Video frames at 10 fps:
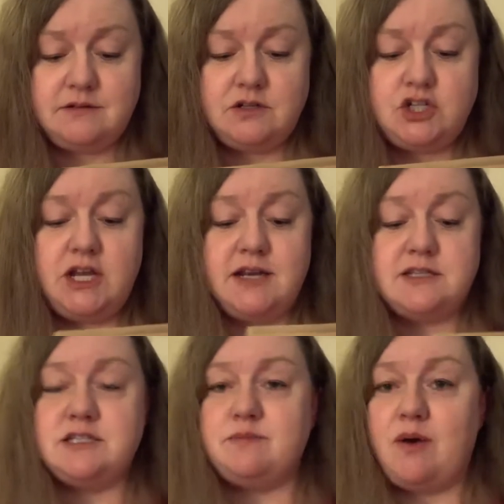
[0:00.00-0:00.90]
She had a
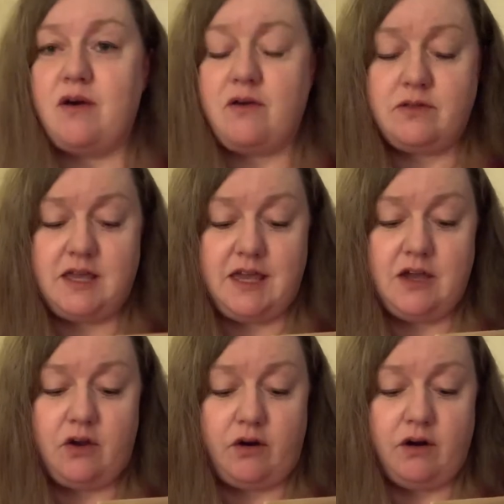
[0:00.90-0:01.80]
small,
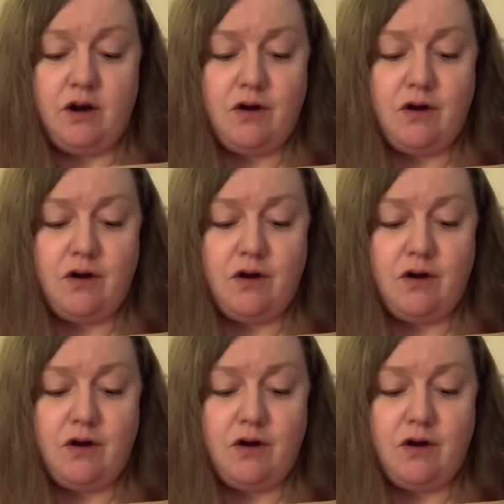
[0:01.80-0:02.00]
eager,